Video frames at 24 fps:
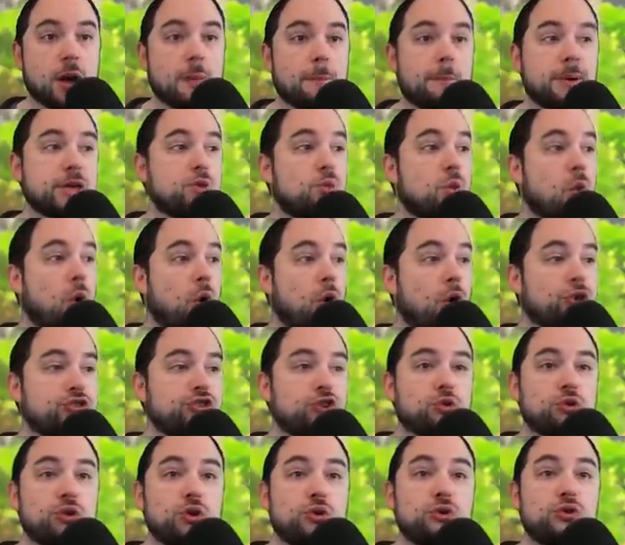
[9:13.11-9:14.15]
but you
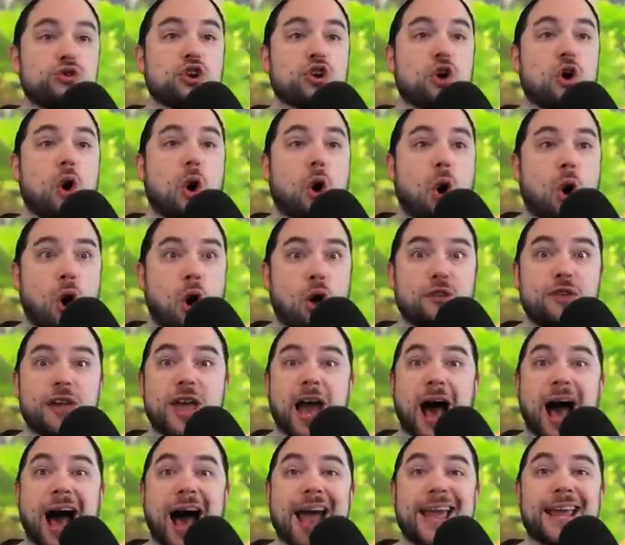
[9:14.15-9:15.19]
also lose all
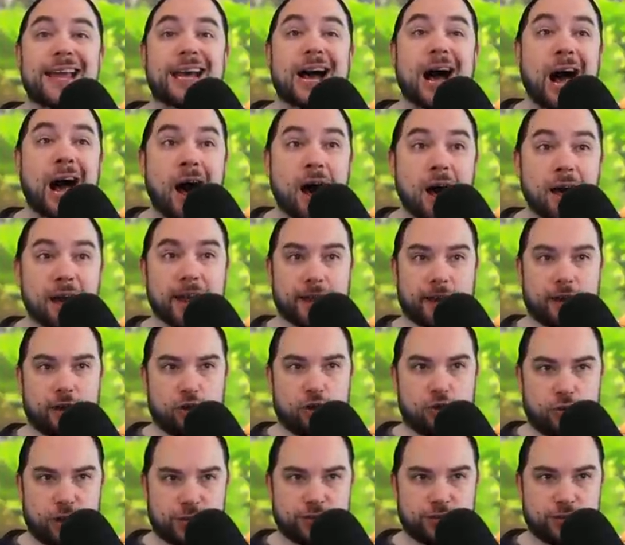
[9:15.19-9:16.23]
the iconic
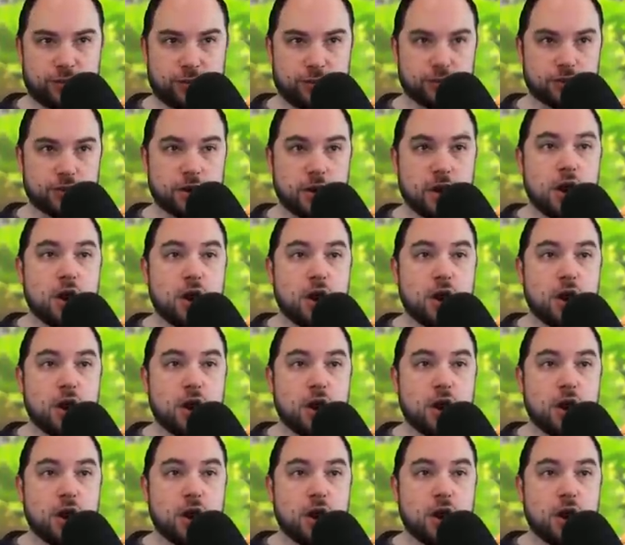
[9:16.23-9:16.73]
crystals.